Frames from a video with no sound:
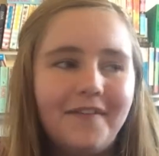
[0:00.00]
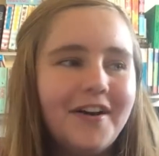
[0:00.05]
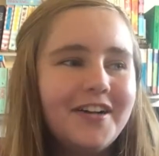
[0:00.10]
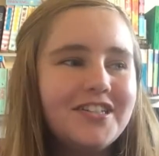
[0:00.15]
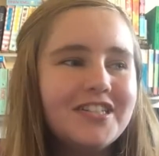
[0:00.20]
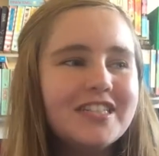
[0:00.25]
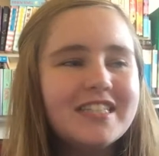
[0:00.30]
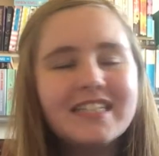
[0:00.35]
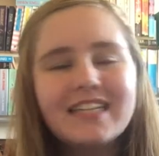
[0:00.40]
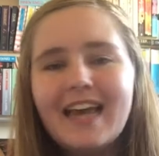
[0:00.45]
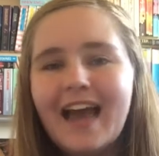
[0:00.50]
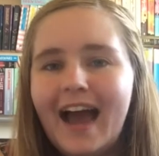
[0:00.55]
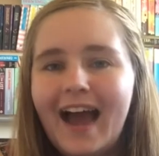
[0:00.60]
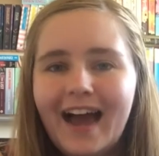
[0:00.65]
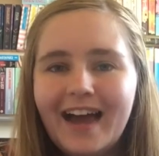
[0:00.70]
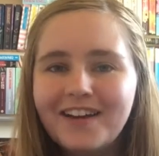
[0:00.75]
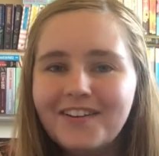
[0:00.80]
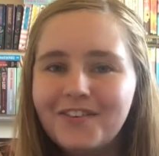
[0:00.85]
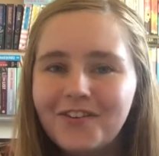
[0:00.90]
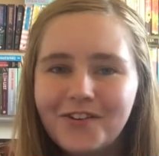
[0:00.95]
I just
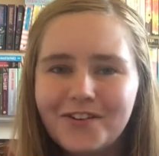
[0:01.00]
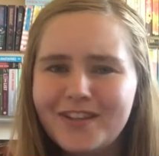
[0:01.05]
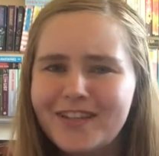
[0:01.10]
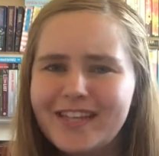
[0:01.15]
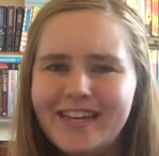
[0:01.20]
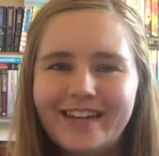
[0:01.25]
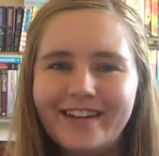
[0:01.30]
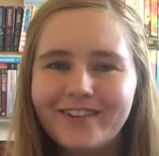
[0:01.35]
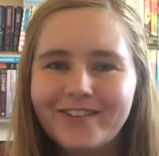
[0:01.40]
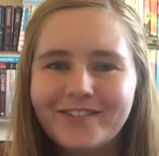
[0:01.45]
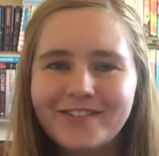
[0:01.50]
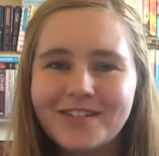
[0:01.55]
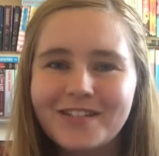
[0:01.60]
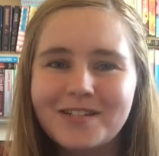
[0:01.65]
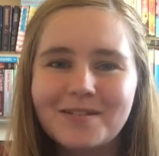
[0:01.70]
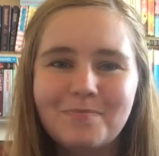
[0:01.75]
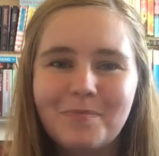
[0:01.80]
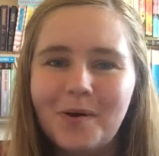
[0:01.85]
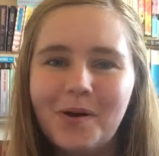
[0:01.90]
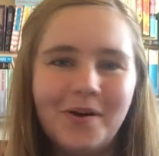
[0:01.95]
cannot think on the
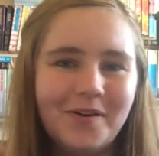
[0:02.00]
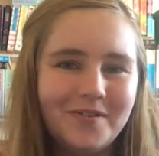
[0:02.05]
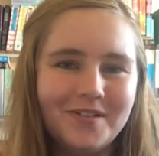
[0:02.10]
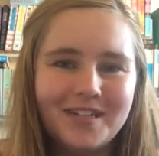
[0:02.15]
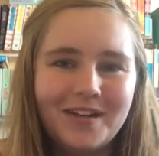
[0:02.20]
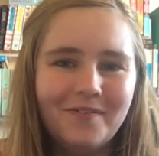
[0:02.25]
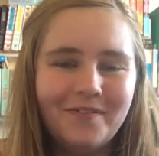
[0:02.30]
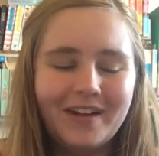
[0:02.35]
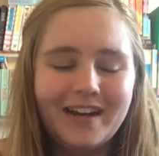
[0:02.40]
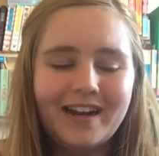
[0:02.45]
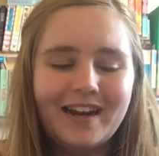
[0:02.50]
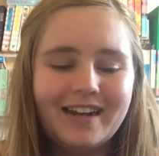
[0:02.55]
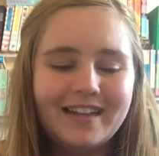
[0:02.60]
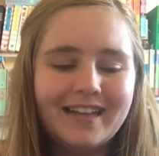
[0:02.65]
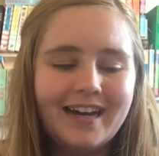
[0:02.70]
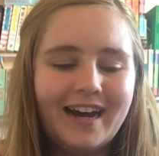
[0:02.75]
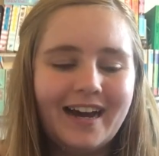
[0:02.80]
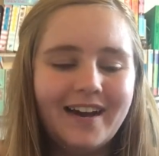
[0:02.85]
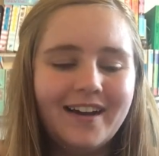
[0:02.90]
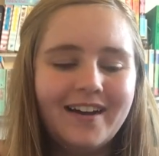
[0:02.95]
spot of something like
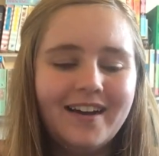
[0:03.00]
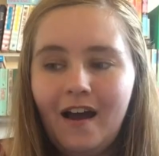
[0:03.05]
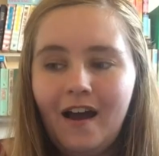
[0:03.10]
that.